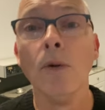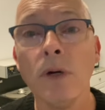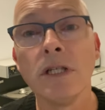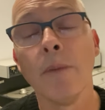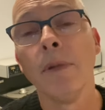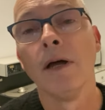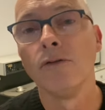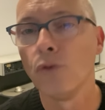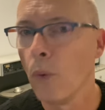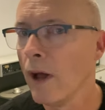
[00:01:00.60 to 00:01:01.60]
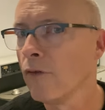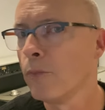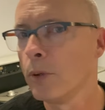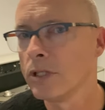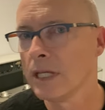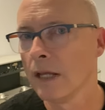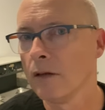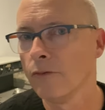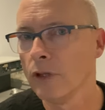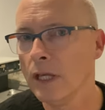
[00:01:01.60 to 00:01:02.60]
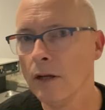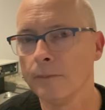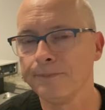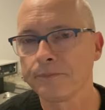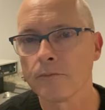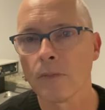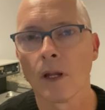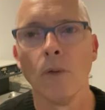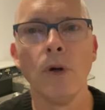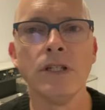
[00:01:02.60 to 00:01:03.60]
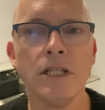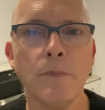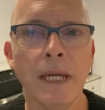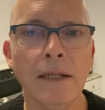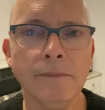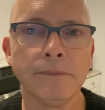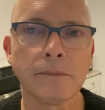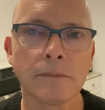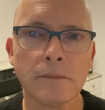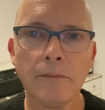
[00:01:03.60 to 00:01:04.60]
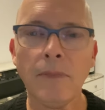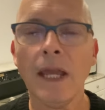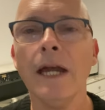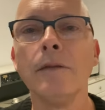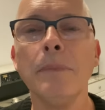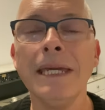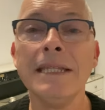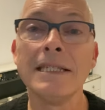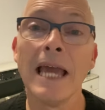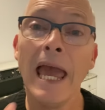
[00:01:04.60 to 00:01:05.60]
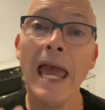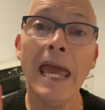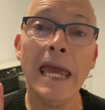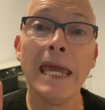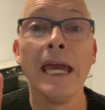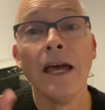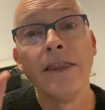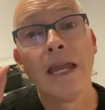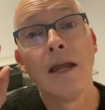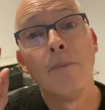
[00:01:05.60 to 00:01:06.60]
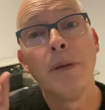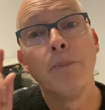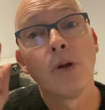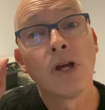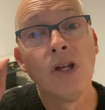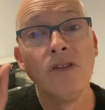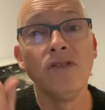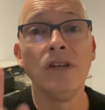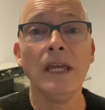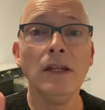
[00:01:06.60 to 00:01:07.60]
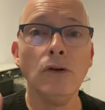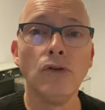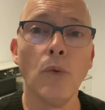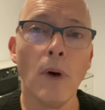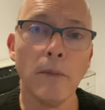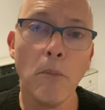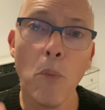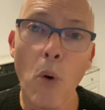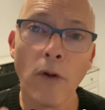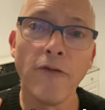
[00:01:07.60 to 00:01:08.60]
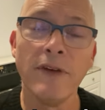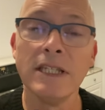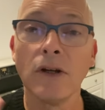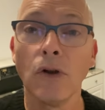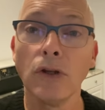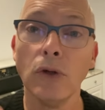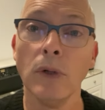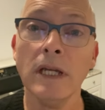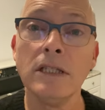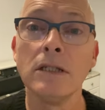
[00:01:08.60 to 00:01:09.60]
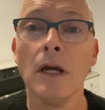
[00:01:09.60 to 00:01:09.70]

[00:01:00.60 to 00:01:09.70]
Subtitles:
was up 12% for the year. What does this mean? It means A, that people continue to want more physical units,